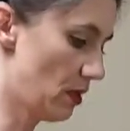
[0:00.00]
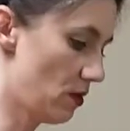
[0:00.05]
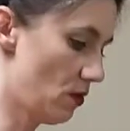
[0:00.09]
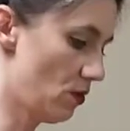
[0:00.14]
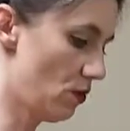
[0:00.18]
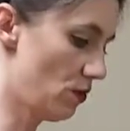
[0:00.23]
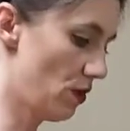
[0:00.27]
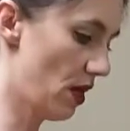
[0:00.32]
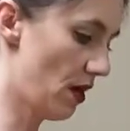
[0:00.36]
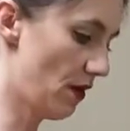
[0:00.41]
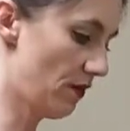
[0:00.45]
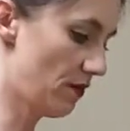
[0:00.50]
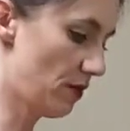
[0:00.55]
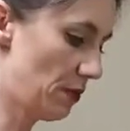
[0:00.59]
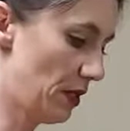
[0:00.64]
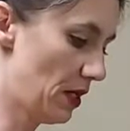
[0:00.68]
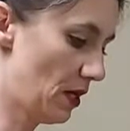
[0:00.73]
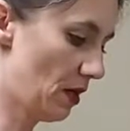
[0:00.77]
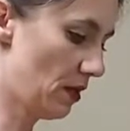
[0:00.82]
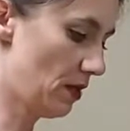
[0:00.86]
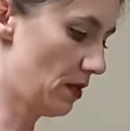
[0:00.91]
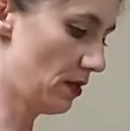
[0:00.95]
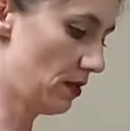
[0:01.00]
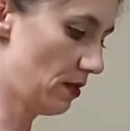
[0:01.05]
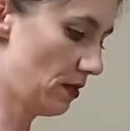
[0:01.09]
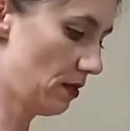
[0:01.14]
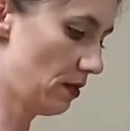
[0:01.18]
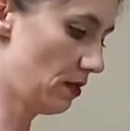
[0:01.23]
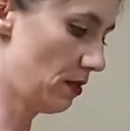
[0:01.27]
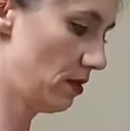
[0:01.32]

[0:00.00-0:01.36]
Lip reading: I know they have to be kind of